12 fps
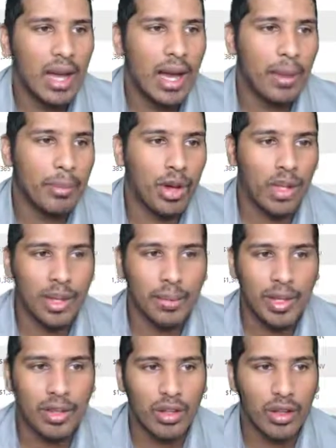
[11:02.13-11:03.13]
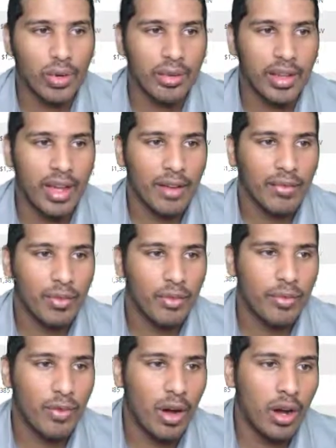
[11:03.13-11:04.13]
I'm calling about the loads that you have from
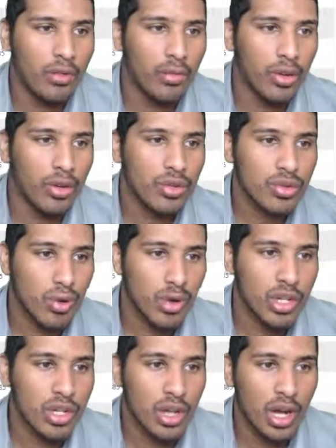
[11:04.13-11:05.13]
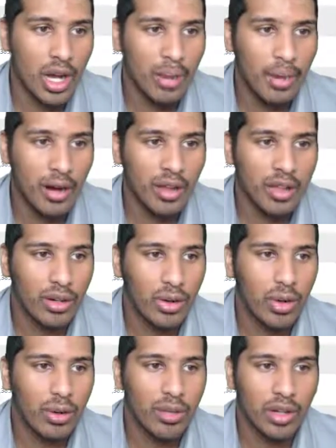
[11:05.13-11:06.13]
Fort George, Maryland,
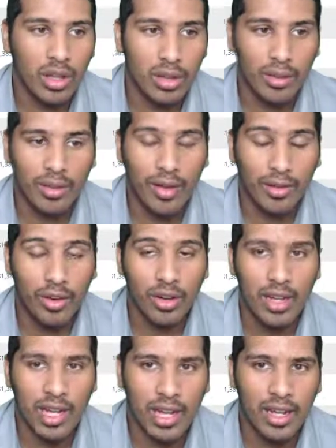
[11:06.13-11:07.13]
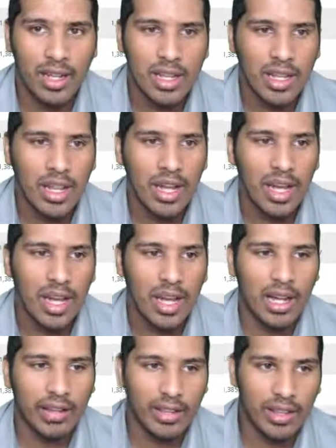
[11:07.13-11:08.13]
going over to Columbia, South Carolina.
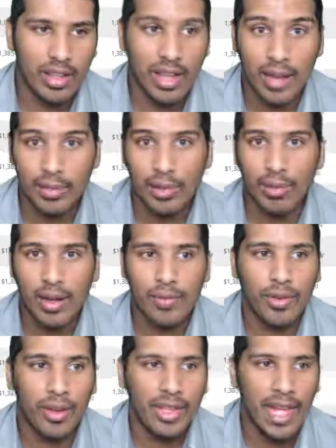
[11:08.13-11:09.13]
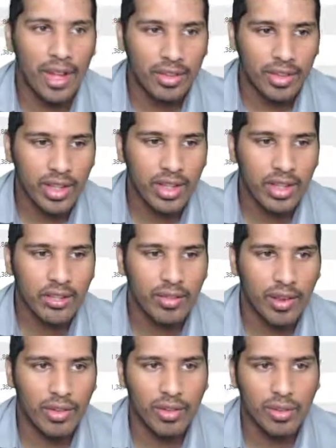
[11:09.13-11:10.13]
I see that you have the rate for 1,000. It's
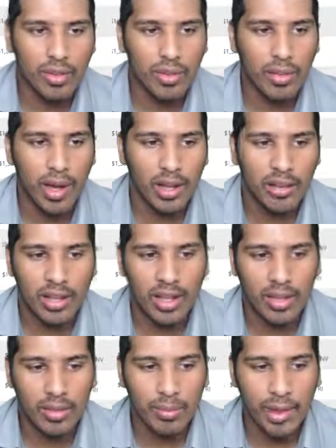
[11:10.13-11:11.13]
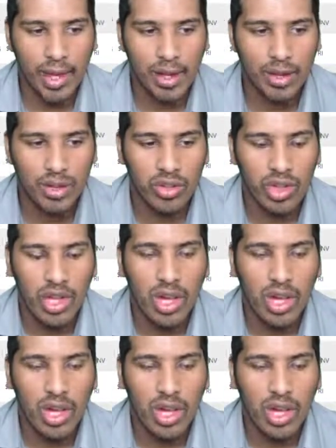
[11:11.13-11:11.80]
502 miles, 8,000 pounds.